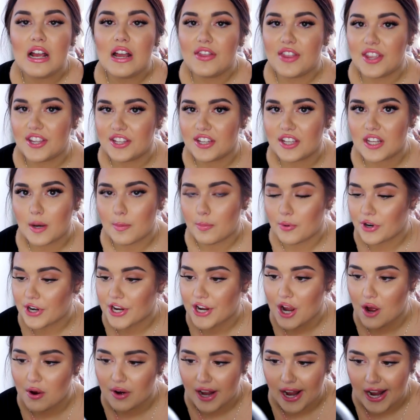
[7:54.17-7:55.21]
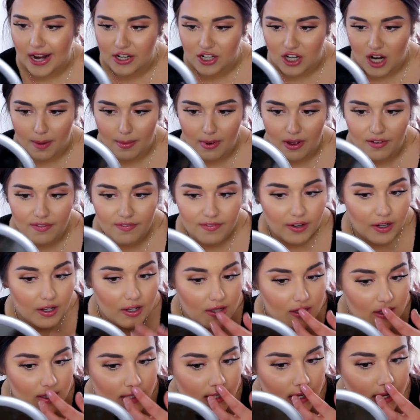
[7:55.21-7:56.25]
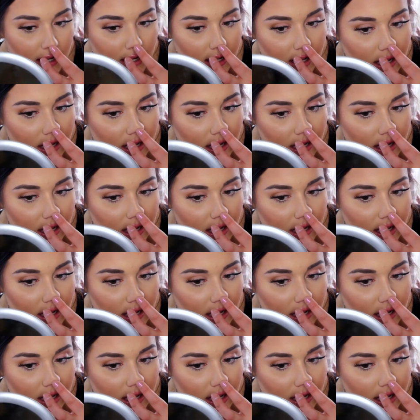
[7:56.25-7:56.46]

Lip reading: This did a pretty okay job at first,